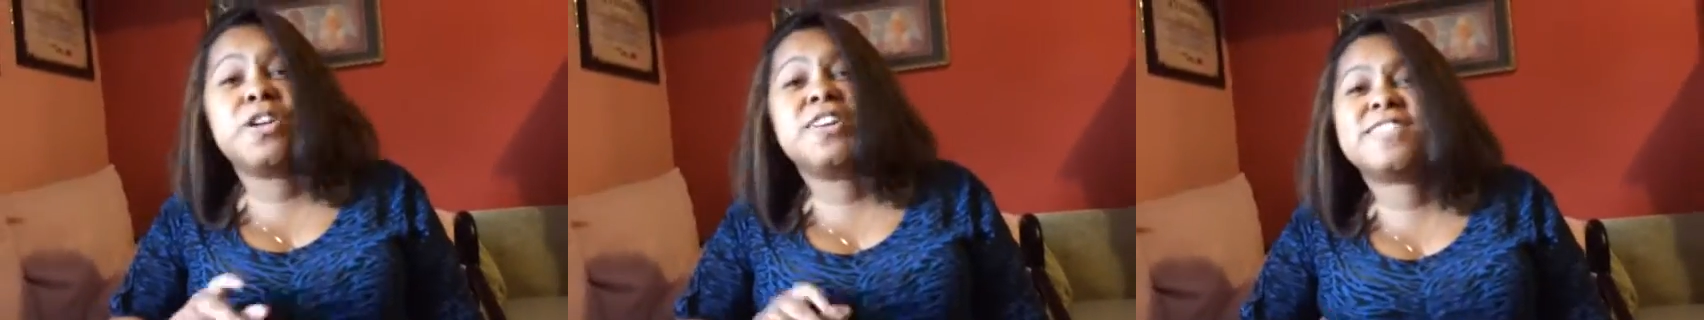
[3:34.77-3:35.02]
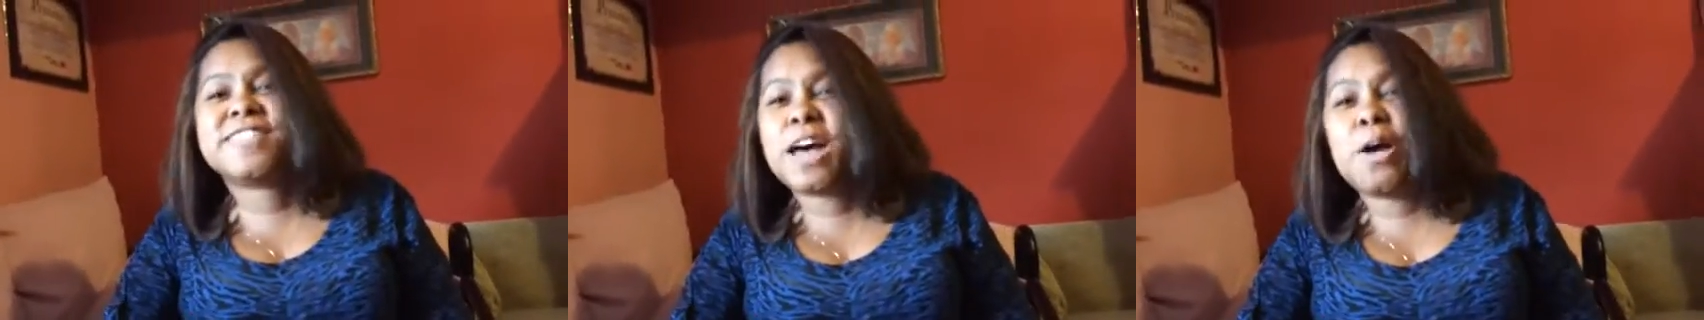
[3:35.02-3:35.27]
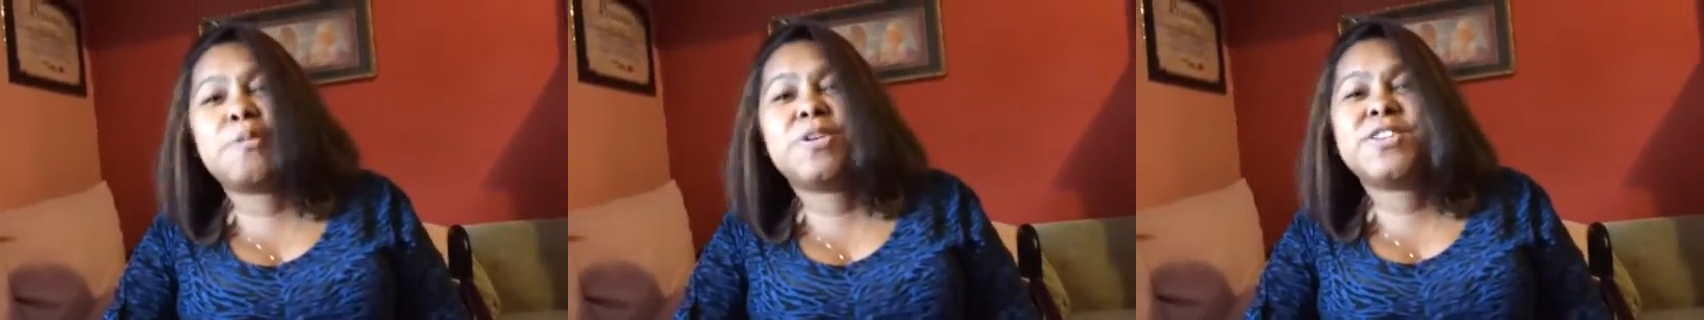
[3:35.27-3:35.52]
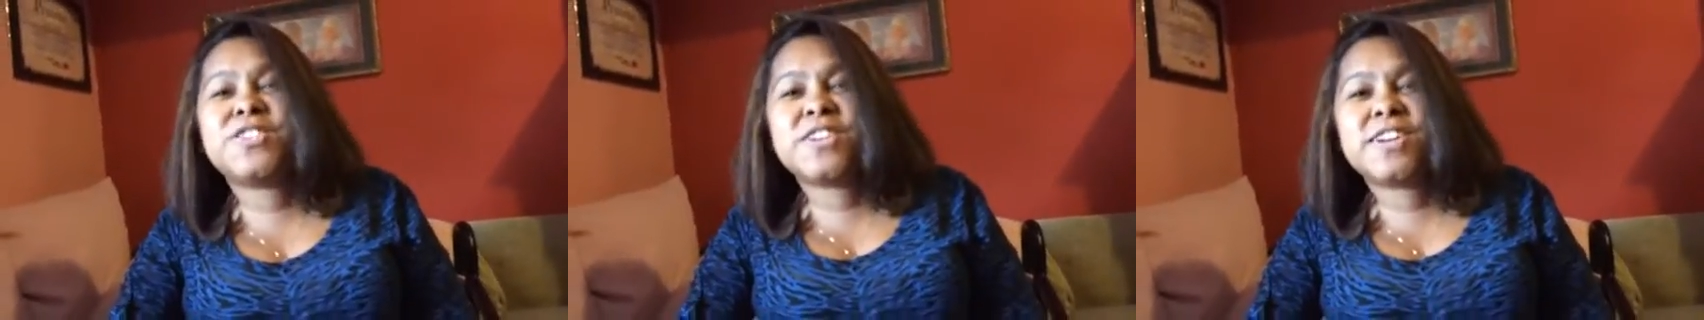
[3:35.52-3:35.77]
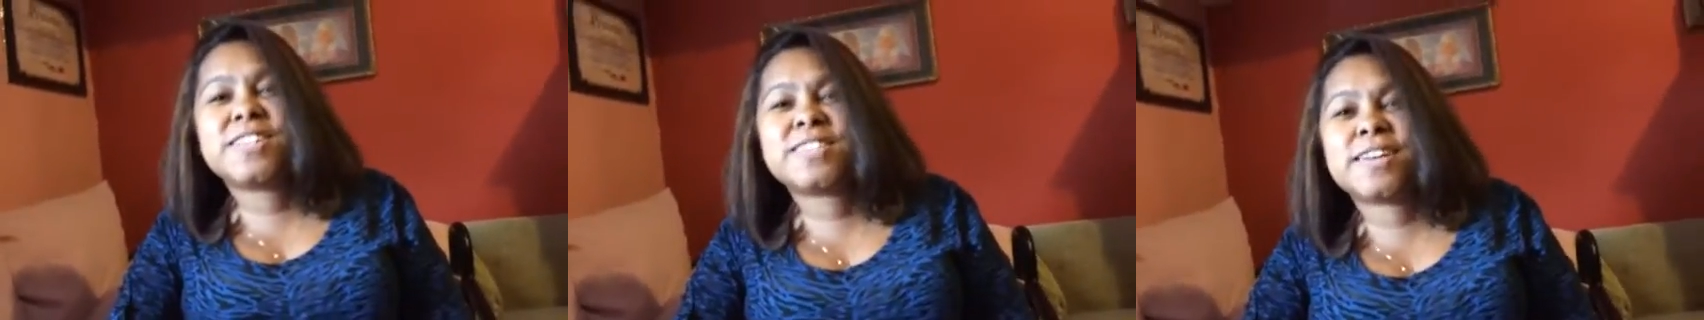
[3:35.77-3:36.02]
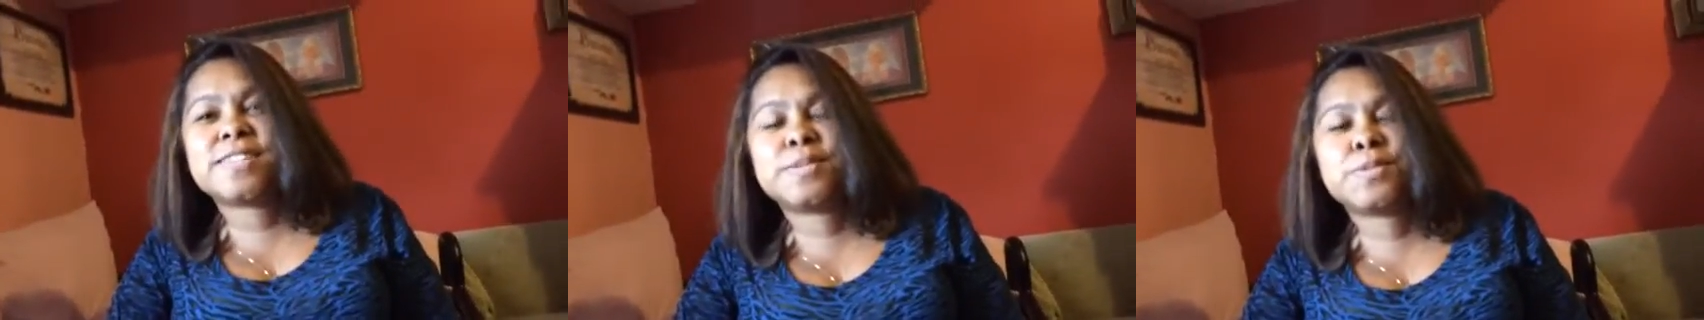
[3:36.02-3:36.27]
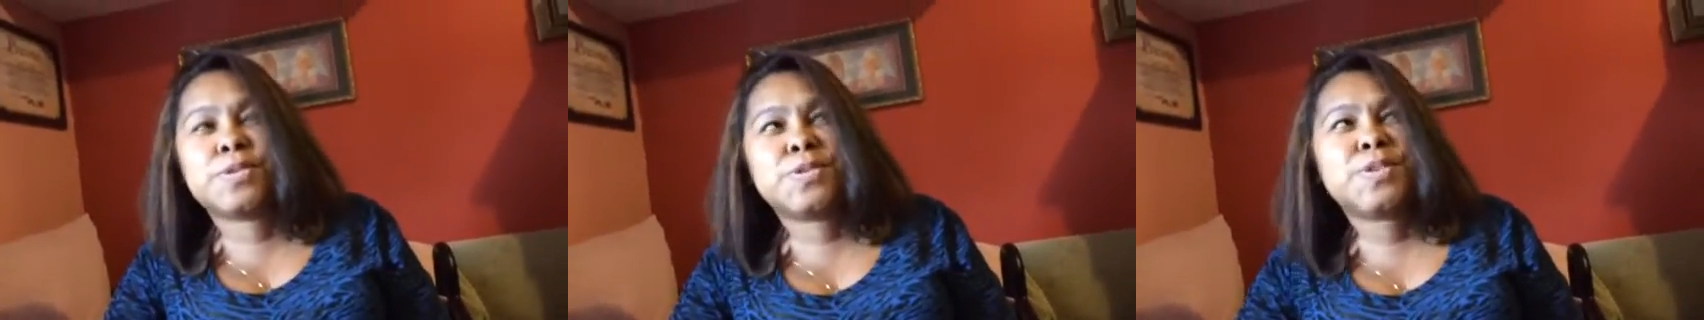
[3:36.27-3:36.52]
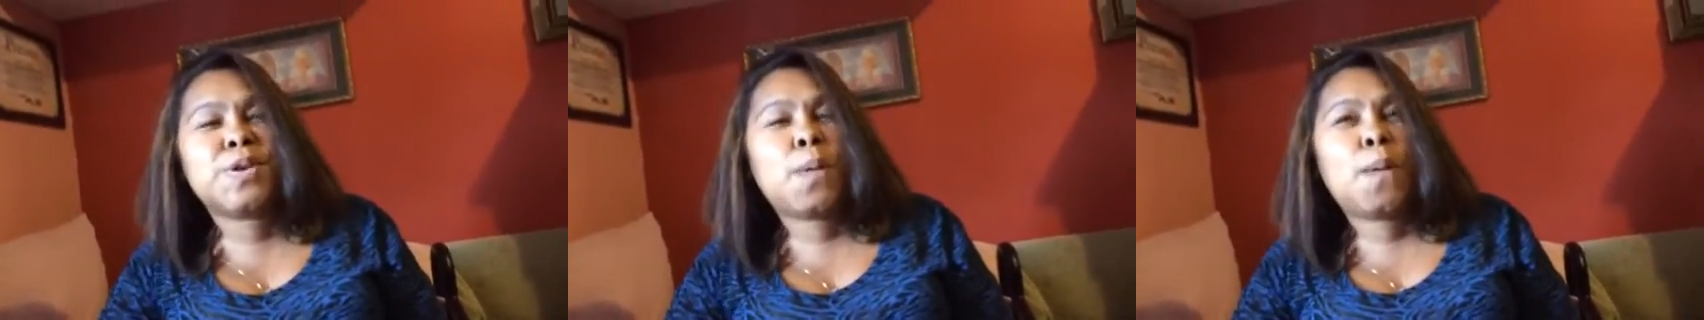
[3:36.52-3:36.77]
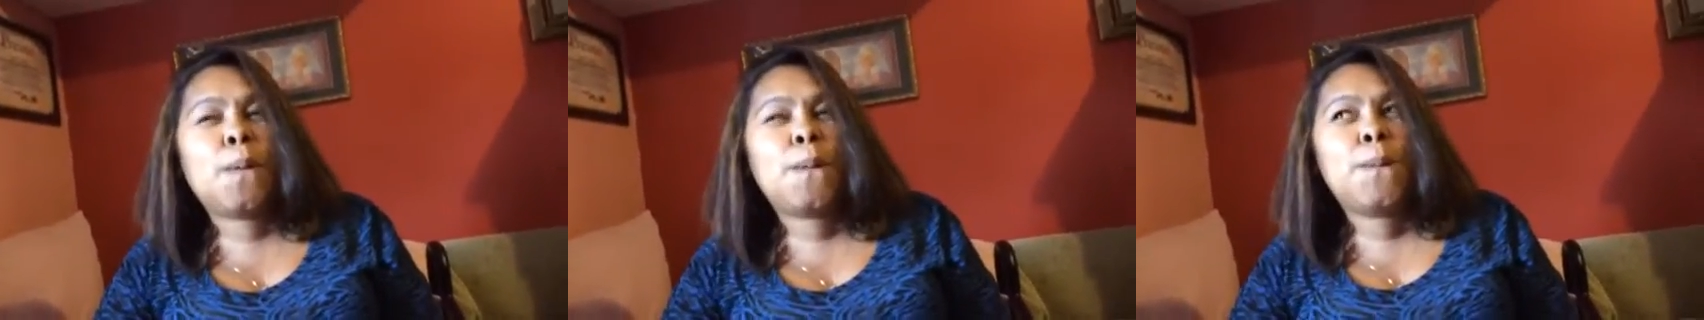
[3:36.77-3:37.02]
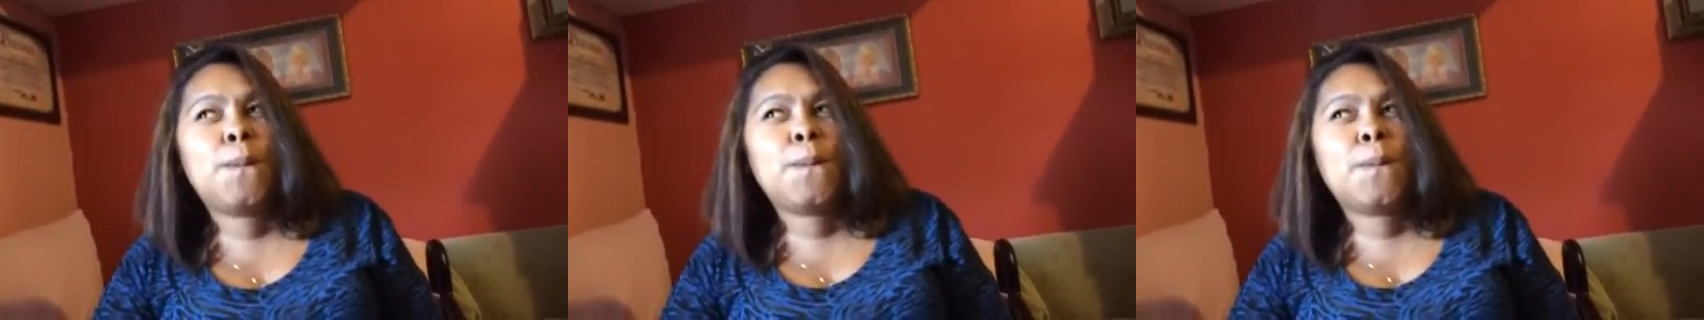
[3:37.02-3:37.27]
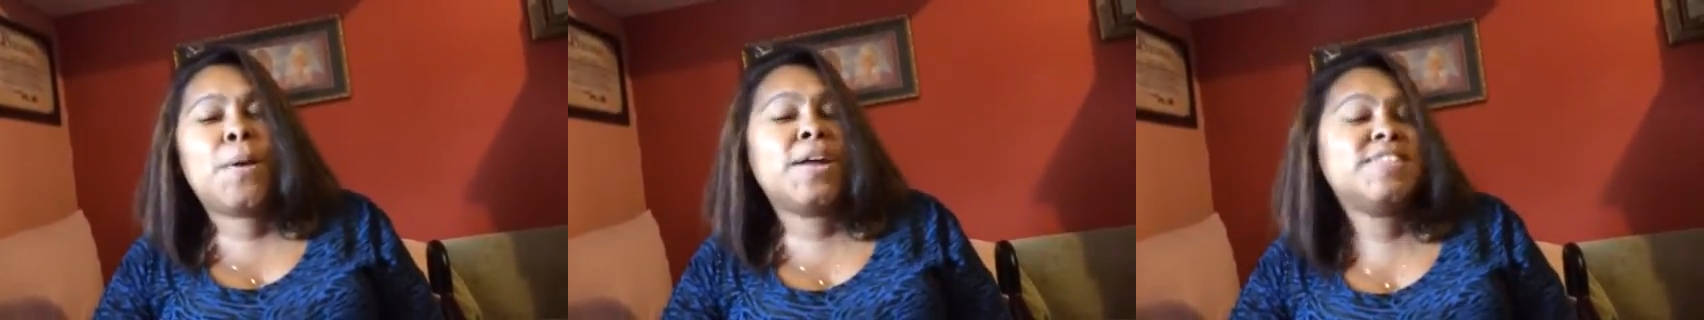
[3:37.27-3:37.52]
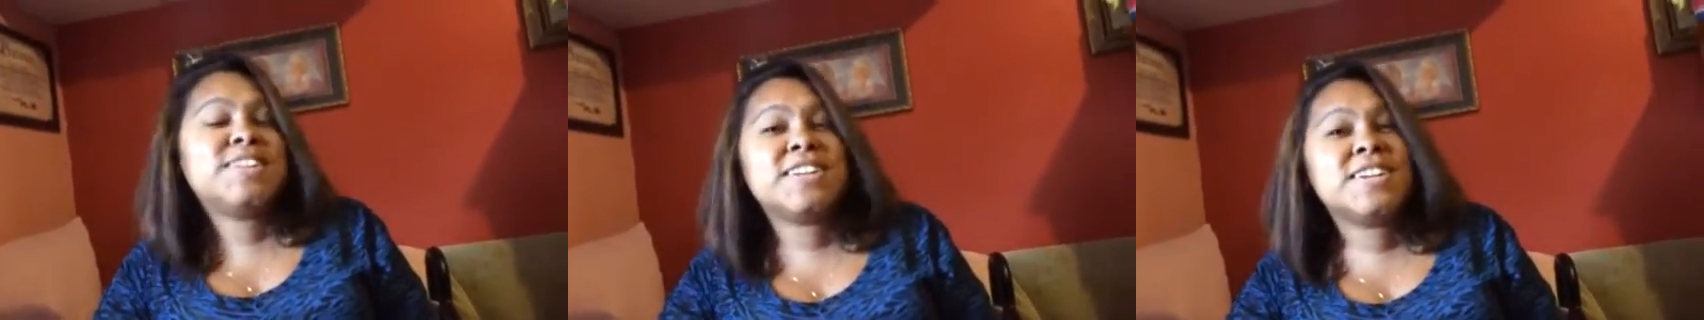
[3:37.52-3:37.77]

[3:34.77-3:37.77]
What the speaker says: is not wheelchair accessible. What?